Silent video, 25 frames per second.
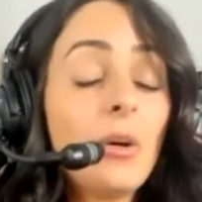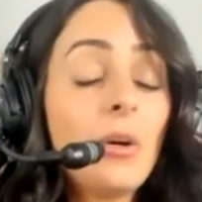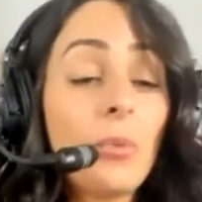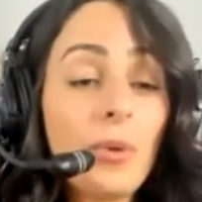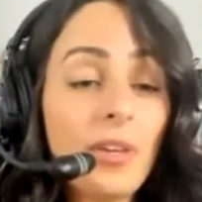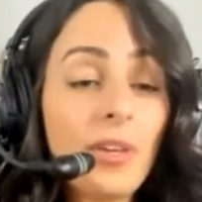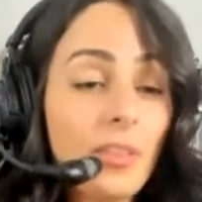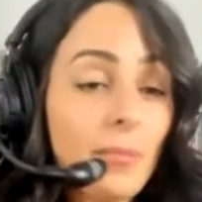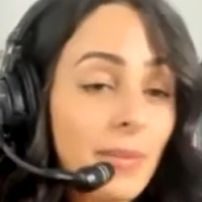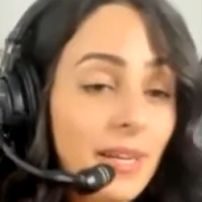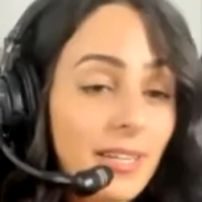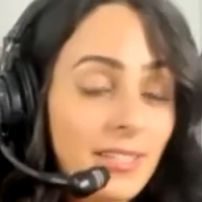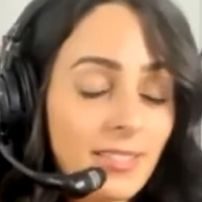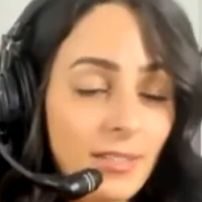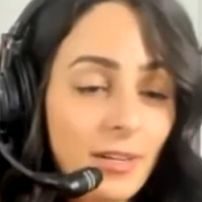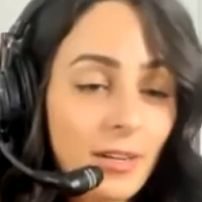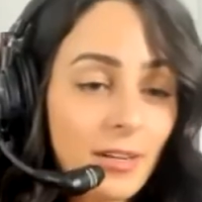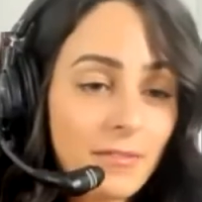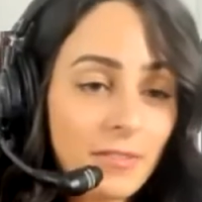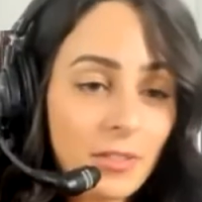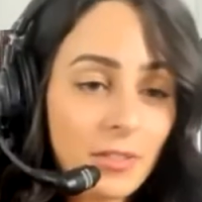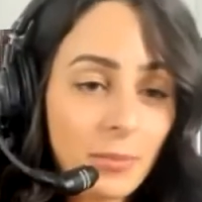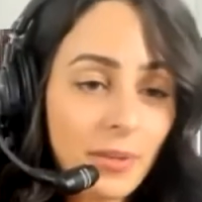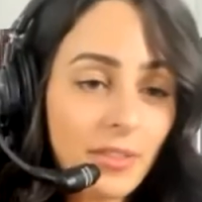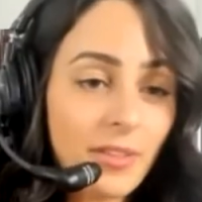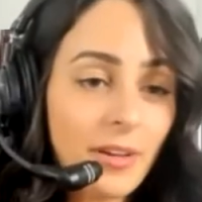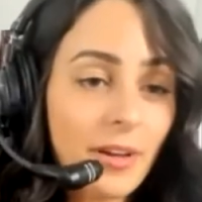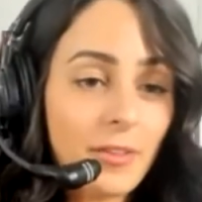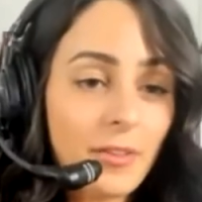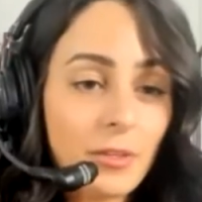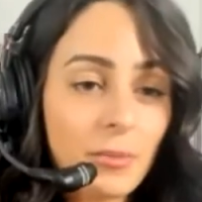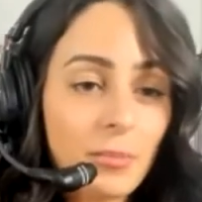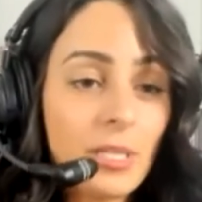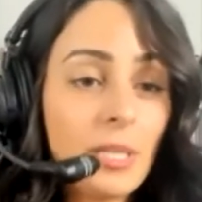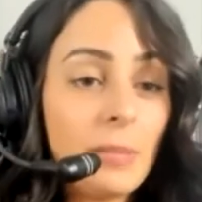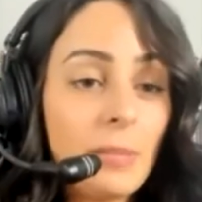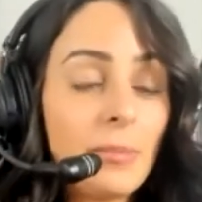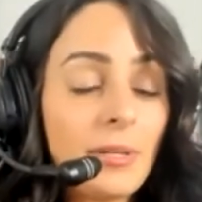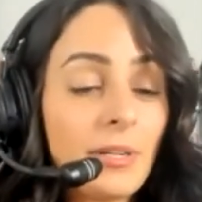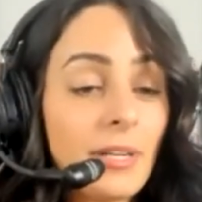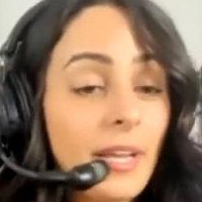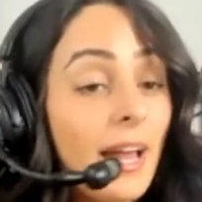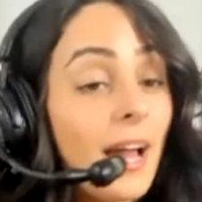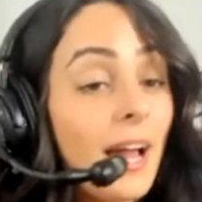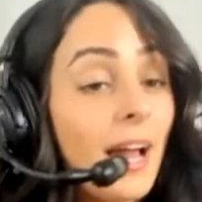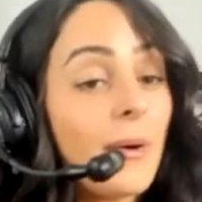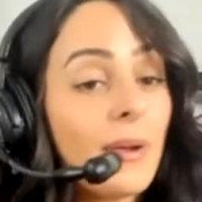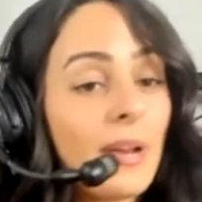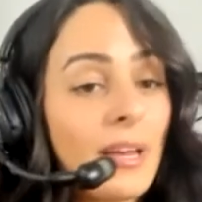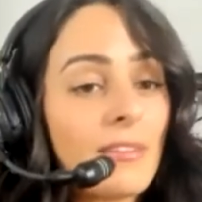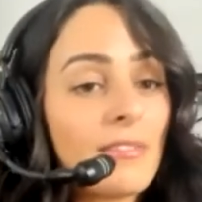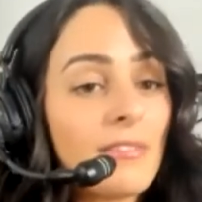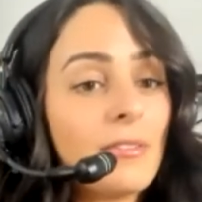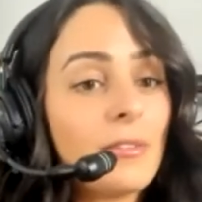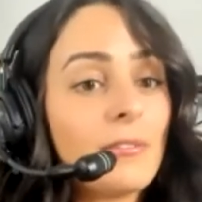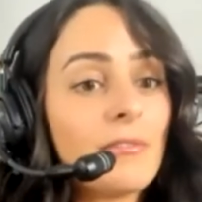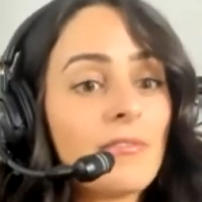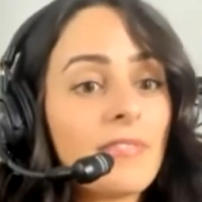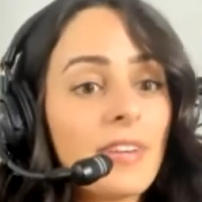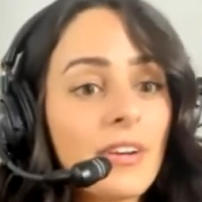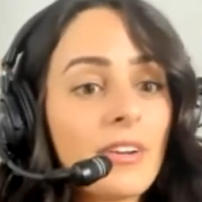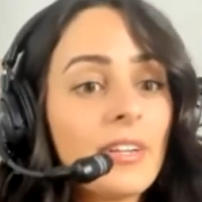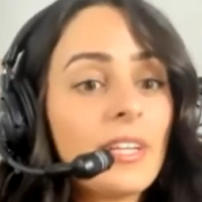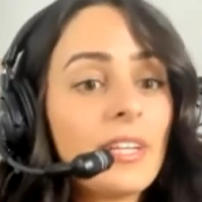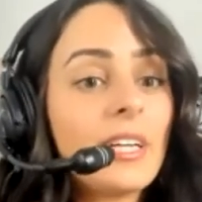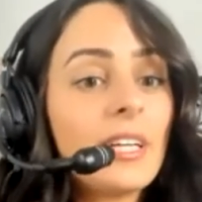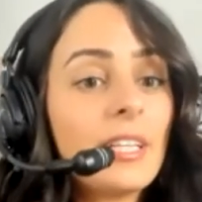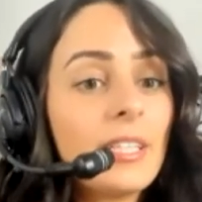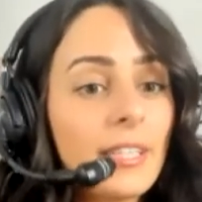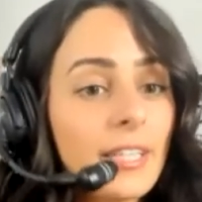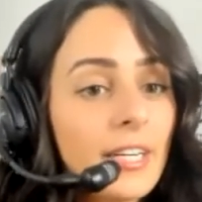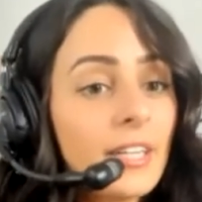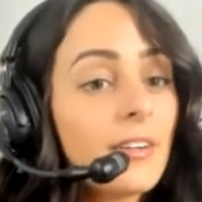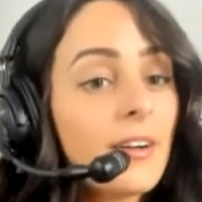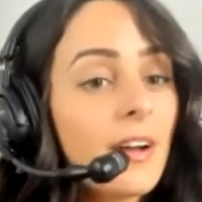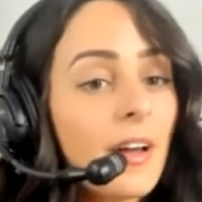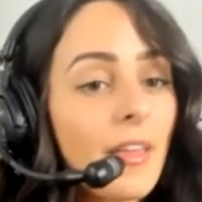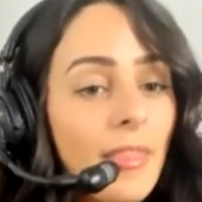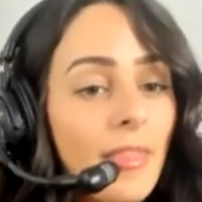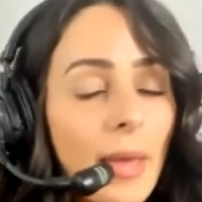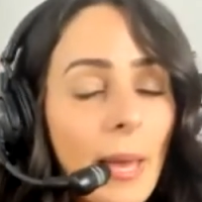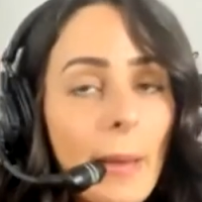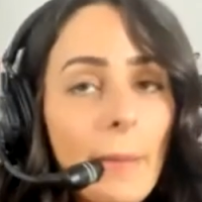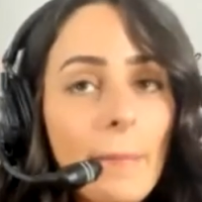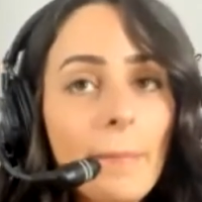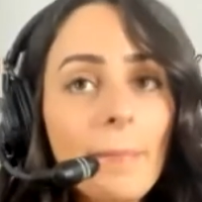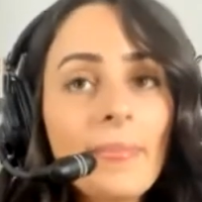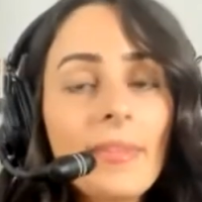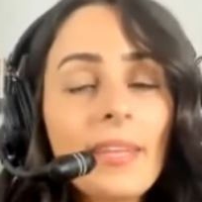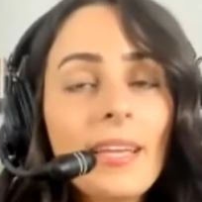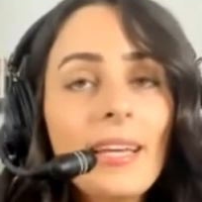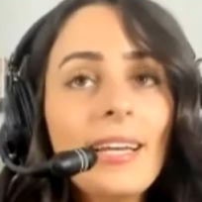with myself and with other people now, and I feel very clear on them,